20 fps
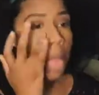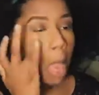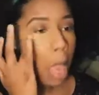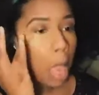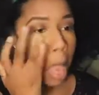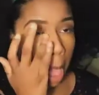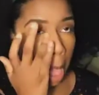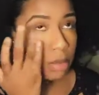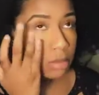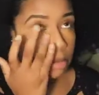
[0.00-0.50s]

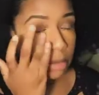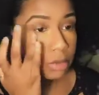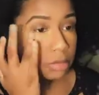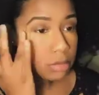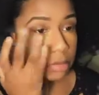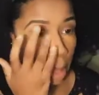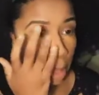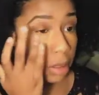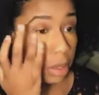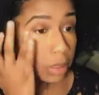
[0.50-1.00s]

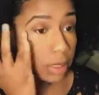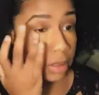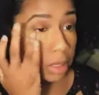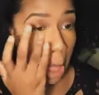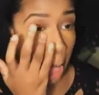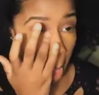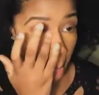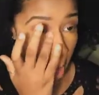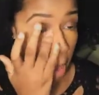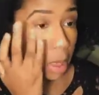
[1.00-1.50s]
blend, tap,
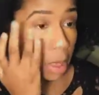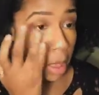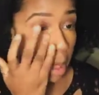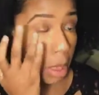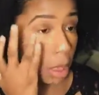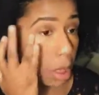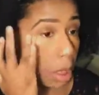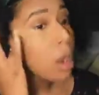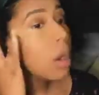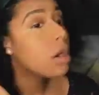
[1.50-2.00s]
tap, tap,
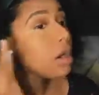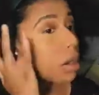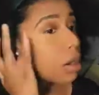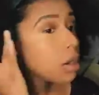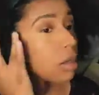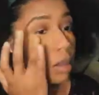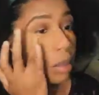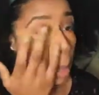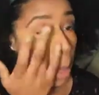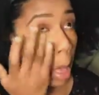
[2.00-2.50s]

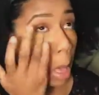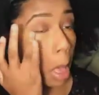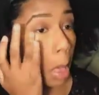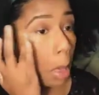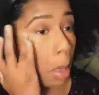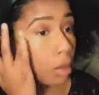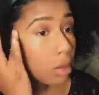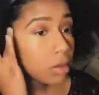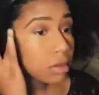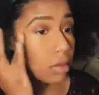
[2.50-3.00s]

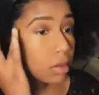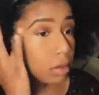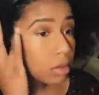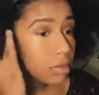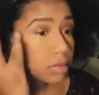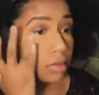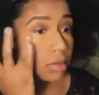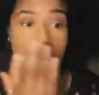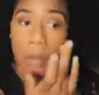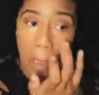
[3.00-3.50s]
and all the
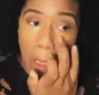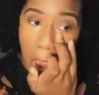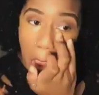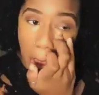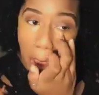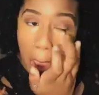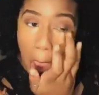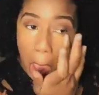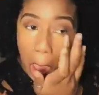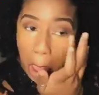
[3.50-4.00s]
way to
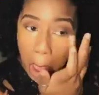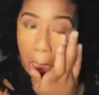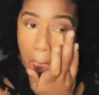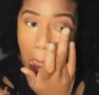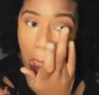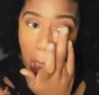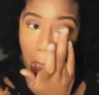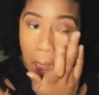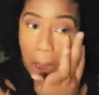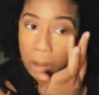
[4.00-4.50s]
like
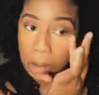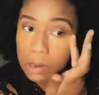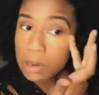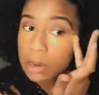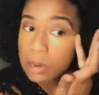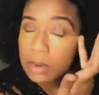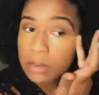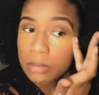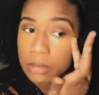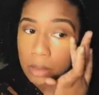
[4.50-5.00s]
the
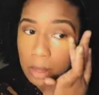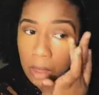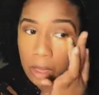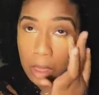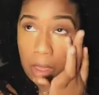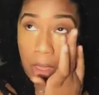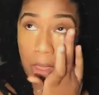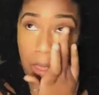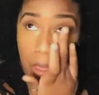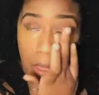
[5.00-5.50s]
edge,
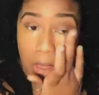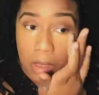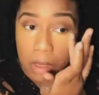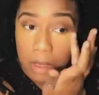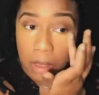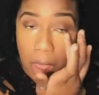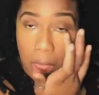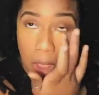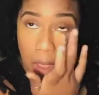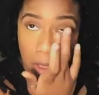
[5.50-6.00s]

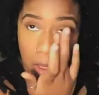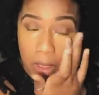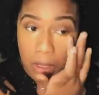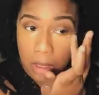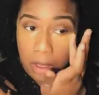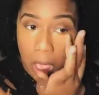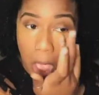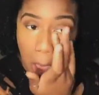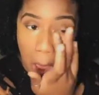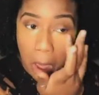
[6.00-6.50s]
like
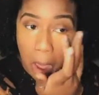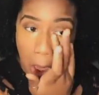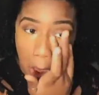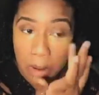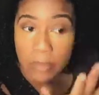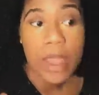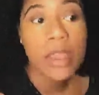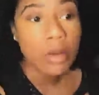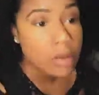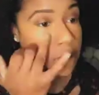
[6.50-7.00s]
all the way out to
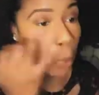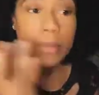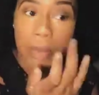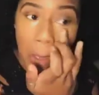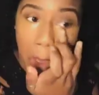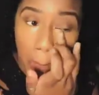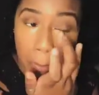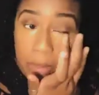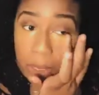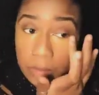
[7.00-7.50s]
the edge
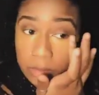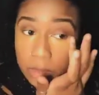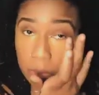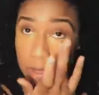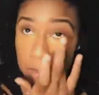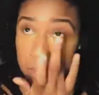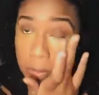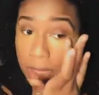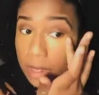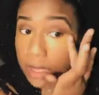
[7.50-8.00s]
of my
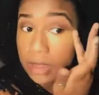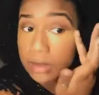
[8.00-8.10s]
face.